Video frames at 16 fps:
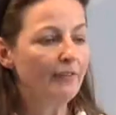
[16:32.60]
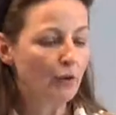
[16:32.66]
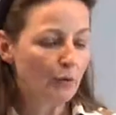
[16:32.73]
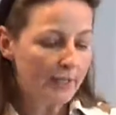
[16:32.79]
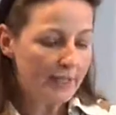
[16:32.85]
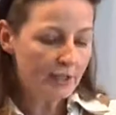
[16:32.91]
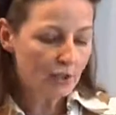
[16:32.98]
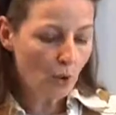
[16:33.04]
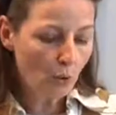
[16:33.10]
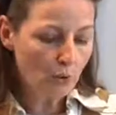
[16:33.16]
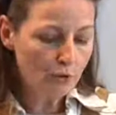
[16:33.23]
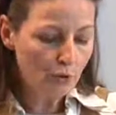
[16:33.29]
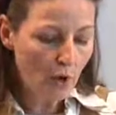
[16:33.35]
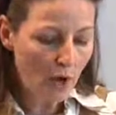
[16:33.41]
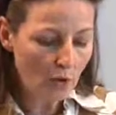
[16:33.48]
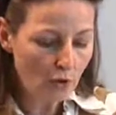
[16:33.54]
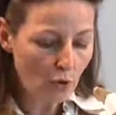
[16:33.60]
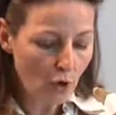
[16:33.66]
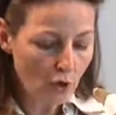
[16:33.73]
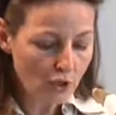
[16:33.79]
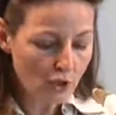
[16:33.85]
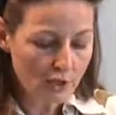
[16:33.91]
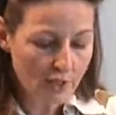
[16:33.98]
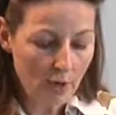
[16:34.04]
I've already told you how
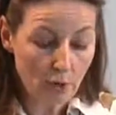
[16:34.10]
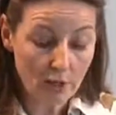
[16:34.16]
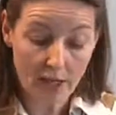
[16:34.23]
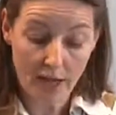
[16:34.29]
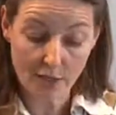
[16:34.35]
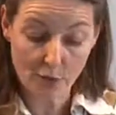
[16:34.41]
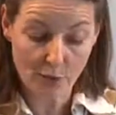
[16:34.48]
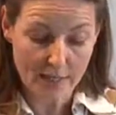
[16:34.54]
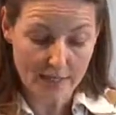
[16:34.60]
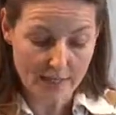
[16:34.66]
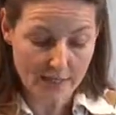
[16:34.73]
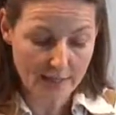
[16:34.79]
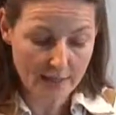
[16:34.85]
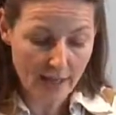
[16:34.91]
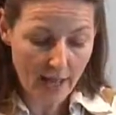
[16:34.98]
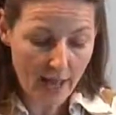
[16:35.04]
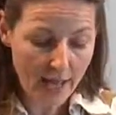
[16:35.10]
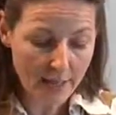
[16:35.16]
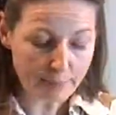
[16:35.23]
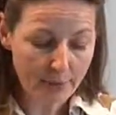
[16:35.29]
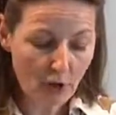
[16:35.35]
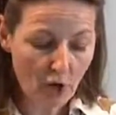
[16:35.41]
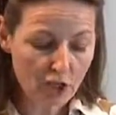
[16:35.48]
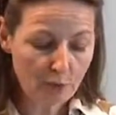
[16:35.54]
gorgeous our country is, and
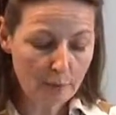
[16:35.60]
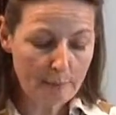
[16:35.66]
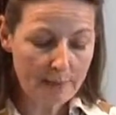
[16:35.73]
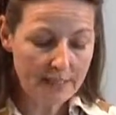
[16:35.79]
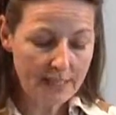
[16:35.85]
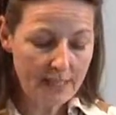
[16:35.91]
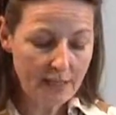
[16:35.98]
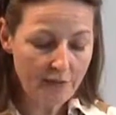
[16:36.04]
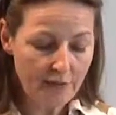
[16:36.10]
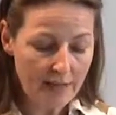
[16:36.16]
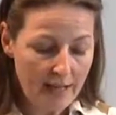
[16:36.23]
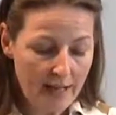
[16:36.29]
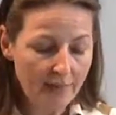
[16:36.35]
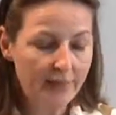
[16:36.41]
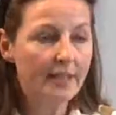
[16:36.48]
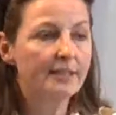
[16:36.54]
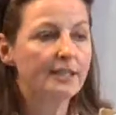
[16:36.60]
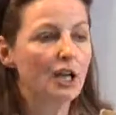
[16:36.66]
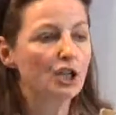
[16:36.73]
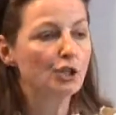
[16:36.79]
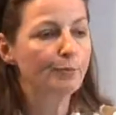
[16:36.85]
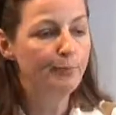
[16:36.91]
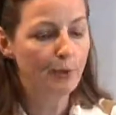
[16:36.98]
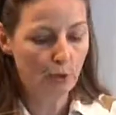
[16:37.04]
because we believe that
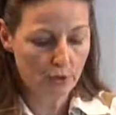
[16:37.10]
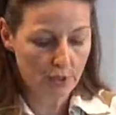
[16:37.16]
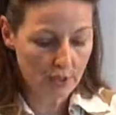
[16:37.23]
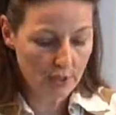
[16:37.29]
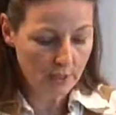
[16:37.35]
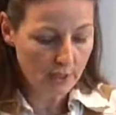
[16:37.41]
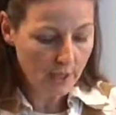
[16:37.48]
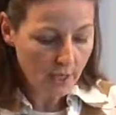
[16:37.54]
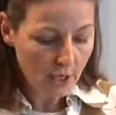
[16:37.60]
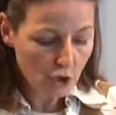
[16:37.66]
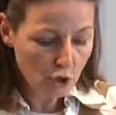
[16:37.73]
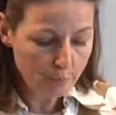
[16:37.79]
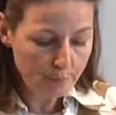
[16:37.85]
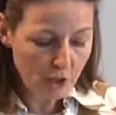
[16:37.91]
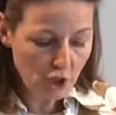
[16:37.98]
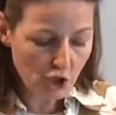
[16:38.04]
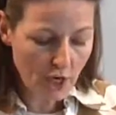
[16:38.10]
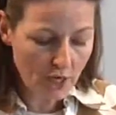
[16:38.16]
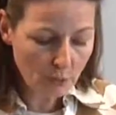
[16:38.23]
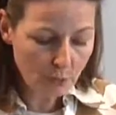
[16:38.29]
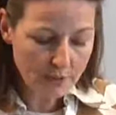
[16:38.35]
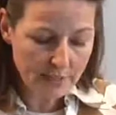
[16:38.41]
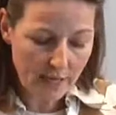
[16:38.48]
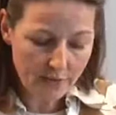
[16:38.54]
such beauty should be
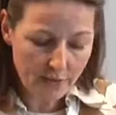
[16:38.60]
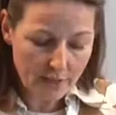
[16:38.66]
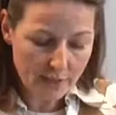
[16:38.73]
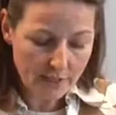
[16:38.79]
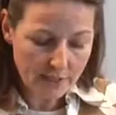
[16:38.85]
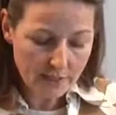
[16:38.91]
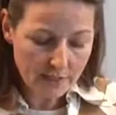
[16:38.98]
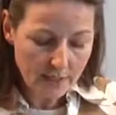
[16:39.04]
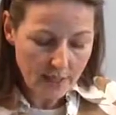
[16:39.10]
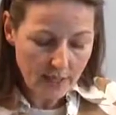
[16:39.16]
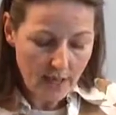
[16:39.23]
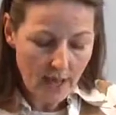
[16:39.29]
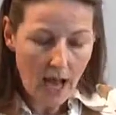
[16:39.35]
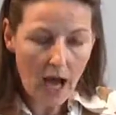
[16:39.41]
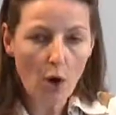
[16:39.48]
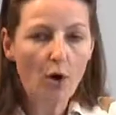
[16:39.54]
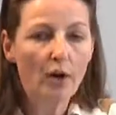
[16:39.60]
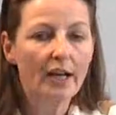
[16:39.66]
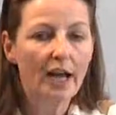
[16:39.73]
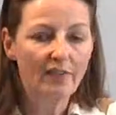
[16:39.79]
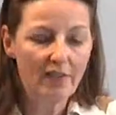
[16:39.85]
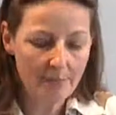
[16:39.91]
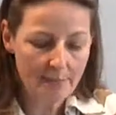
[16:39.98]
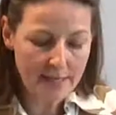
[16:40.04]
shared with others, our
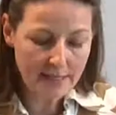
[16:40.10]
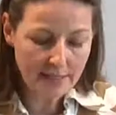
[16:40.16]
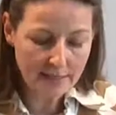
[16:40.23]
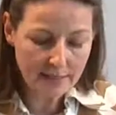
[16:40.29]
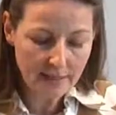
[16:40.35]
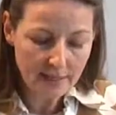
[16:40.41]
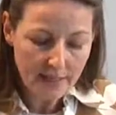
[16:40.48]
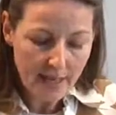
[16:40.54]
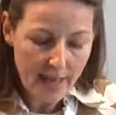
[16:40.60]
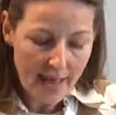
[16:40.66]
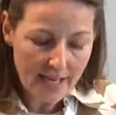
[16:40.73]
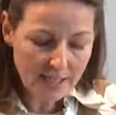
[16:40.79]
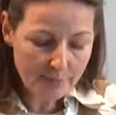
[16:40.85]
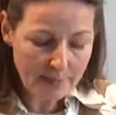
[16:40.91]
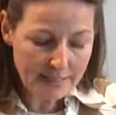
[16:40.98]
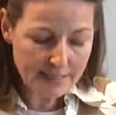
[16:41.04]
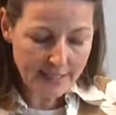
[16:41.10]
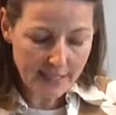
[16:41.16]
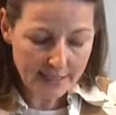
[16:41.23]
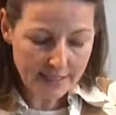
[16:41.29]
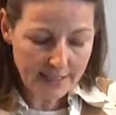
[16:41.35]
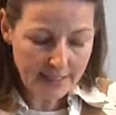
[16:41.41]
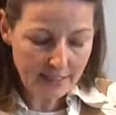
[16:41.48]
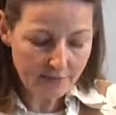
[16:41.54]
government has been
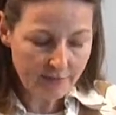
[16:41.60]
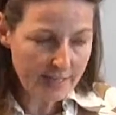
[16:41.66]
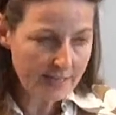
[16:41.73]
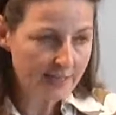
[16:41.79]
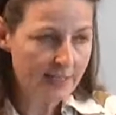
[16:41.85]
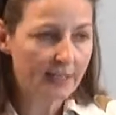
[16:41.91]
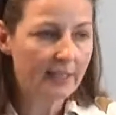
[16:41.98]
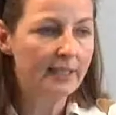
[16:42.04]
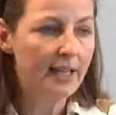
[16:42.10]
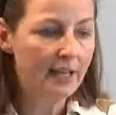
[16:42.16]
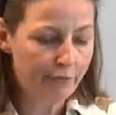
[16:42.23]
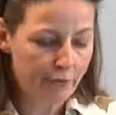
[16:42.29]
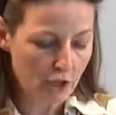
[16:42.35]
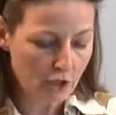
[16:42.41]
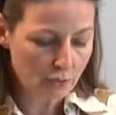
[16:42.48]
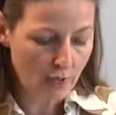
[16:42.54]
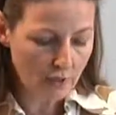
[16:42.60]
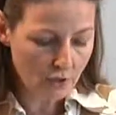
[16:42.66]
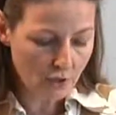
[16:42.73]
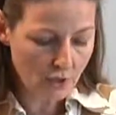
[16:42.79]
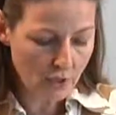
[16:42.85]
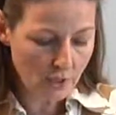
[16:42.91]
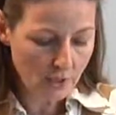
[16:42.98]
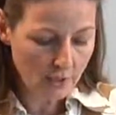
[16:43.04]
steadily investing in
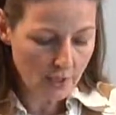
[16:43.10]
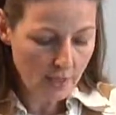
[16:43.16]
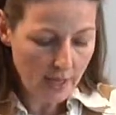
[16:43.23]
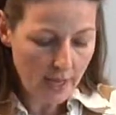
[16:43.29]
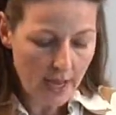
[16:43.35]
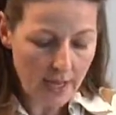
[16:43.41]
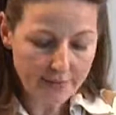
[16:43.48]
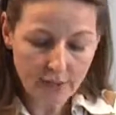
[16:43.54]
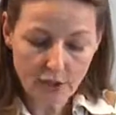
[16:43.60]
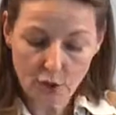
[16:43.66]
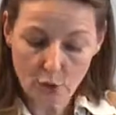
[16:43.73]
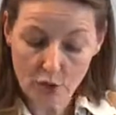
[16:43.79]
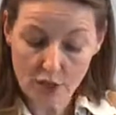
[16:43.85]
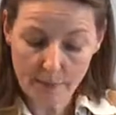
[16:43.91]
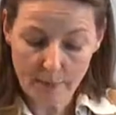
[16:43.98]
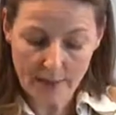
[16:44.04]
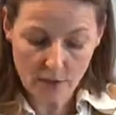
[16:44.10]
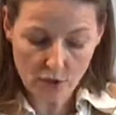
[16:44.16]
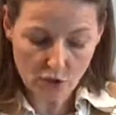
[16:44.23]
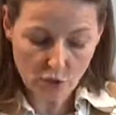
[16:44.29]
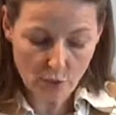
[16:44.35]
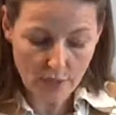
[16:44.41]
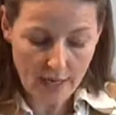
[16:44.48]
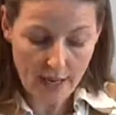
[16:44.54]
infrastructure and the tourism
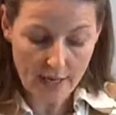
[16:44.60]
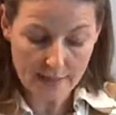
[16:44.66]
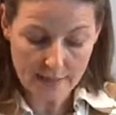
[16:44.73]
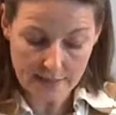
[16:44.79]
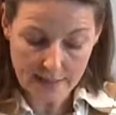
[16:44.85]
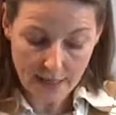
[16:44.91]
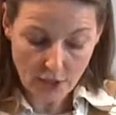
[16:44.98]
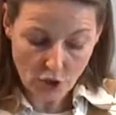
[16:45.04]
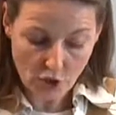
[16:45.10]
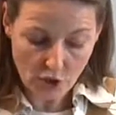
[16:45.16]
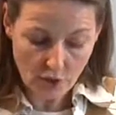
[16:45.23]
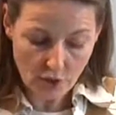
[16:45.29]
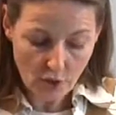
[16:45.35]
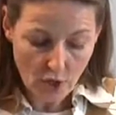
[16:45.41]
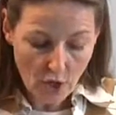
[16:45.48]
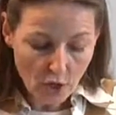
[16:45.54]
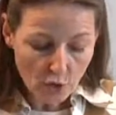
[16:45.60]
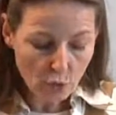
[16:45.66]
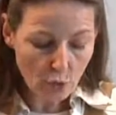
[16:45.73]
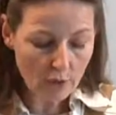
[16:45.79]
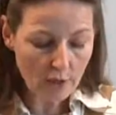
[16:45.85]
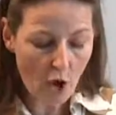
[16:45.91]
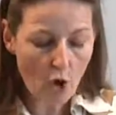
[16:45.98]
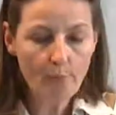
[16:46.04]
industry as such to
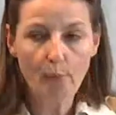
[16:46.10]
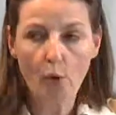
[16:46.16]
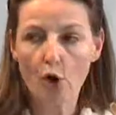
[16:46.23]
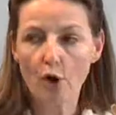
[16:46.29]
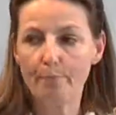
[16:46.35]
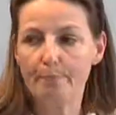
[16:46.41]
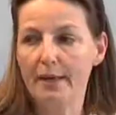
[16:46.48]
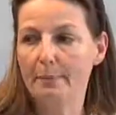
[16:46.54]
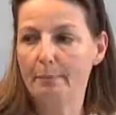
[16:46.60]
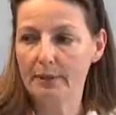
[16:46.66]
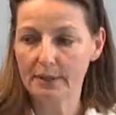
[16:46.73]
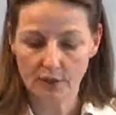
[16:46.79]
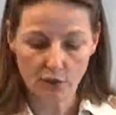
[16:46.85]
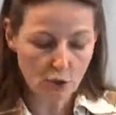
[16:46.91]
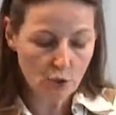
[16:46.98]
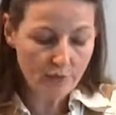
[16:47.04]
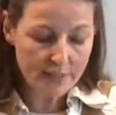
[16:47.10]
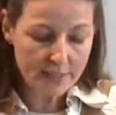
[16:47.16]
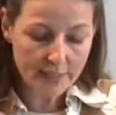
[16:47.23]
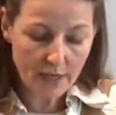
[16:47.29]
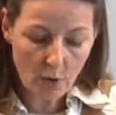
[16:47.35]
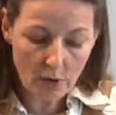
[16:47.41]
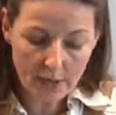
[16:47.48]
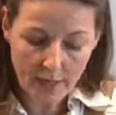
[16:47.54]
allow more people to visit
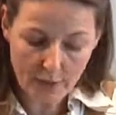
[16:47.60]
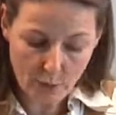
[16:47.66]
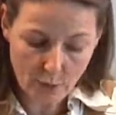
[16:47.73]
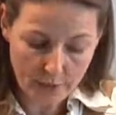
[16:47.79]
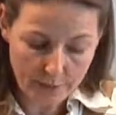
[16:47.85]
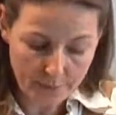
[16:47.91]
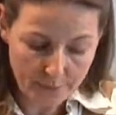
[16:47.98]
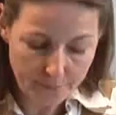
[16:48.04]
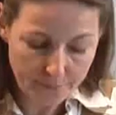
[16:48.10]
our country.